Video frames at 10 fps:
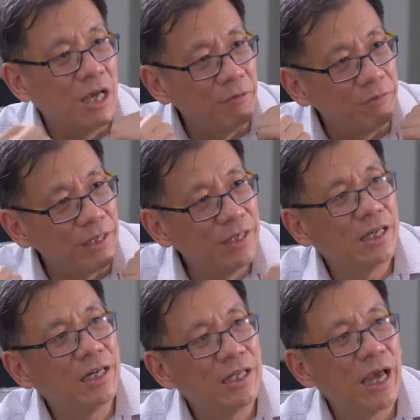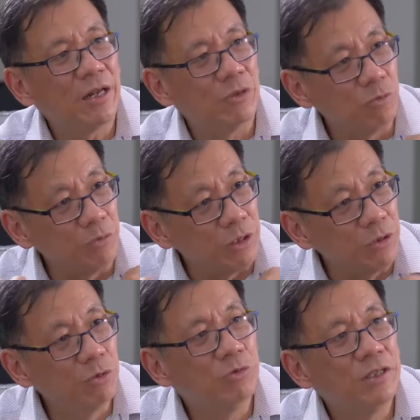If we hear that, we
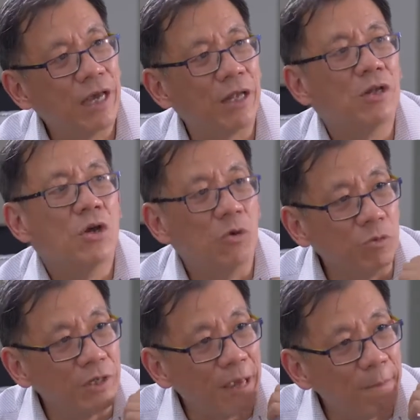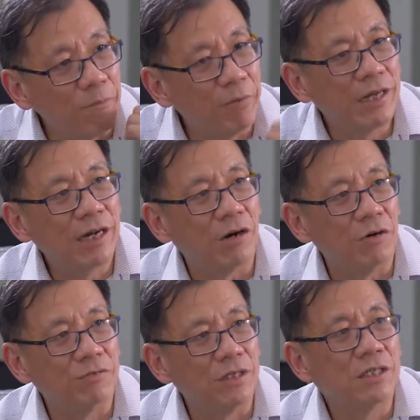do that, we can break out
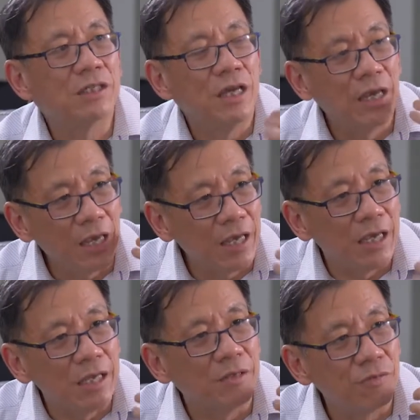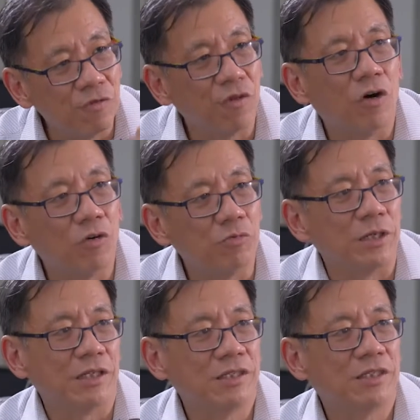of this in 4
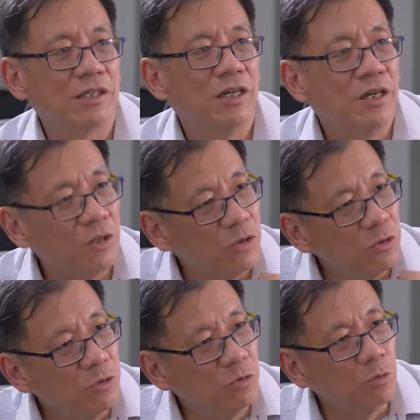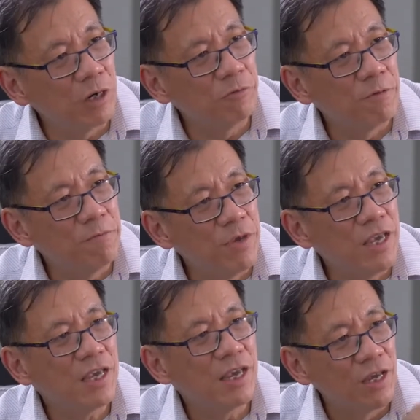weeks. Work with
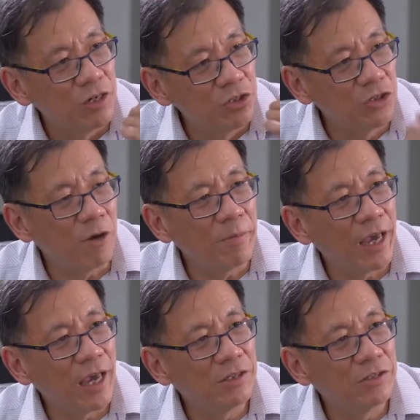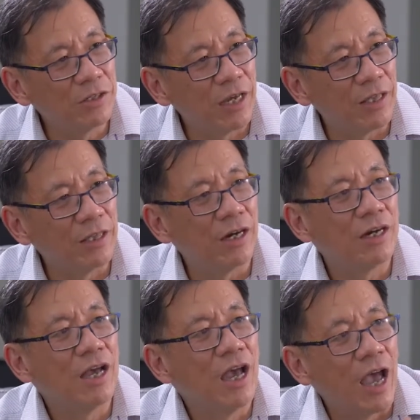me, join my hands together,
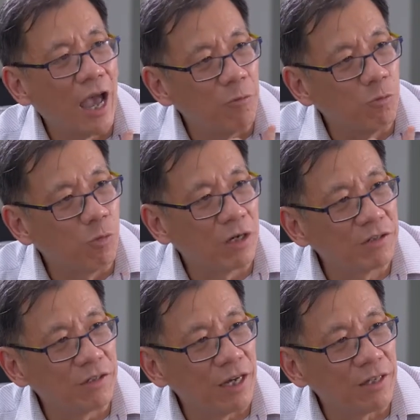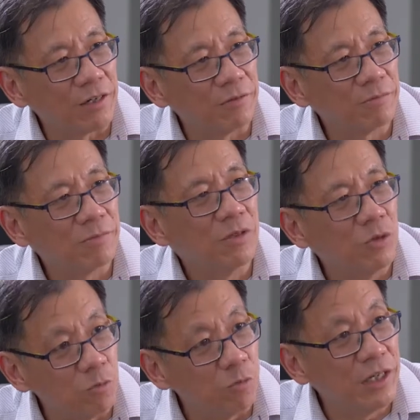and work together.
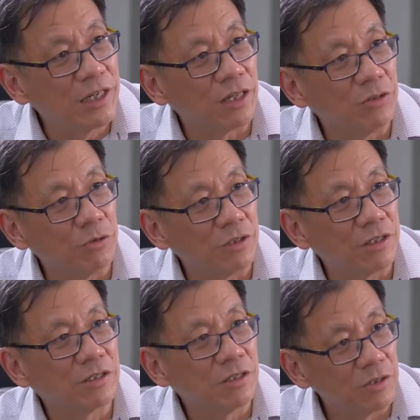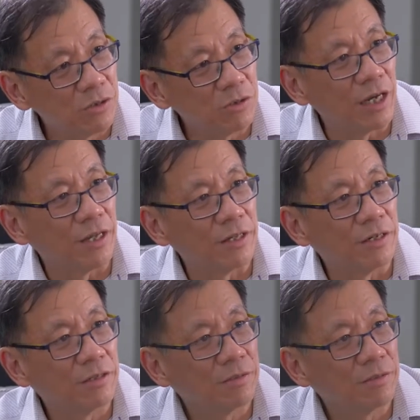We can do this together.